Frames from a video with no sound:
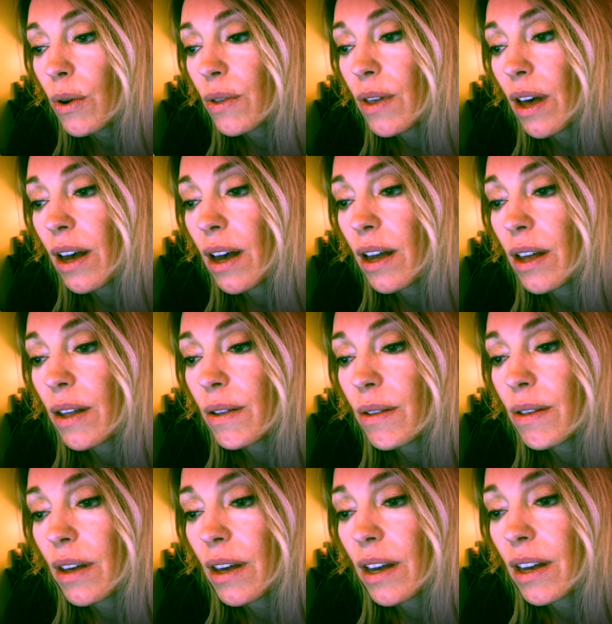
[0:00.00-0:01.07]

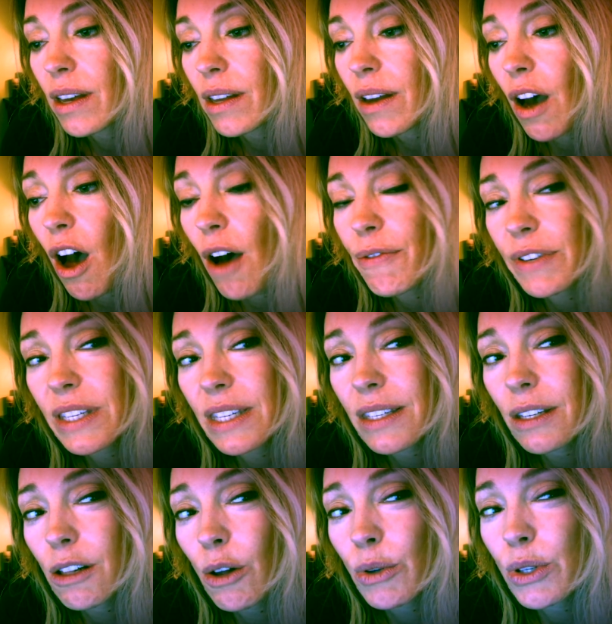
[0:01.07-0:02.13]
The office is
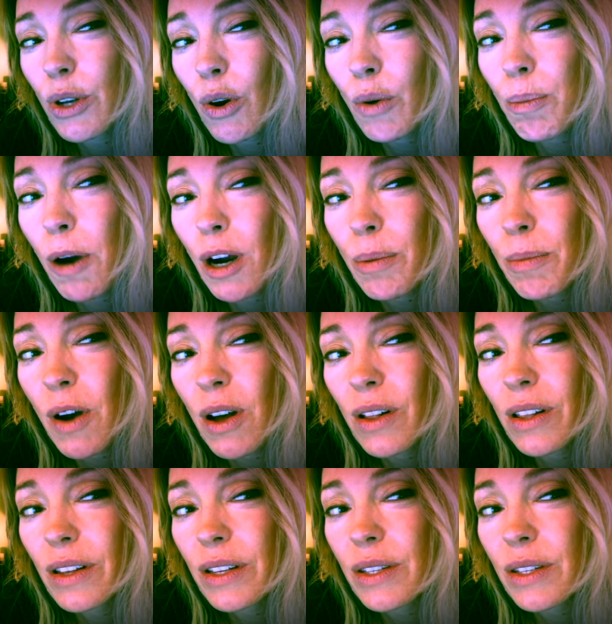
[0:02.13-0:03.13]
close to Oak Park Mall,